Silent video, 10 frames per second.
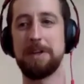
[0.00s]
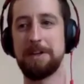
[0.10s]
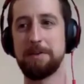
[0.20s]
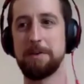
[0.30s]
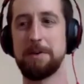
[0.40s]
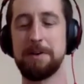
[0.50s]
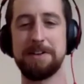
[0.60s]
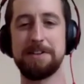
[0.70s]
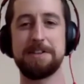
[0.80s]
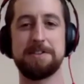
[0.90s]
in your
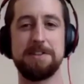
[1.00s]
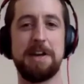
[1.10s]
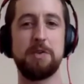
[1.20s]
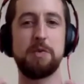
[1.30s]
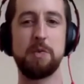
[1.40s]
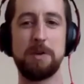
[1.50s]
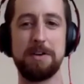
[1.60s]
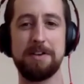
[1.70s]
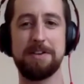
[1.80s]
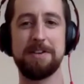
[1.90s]
organization, how you work.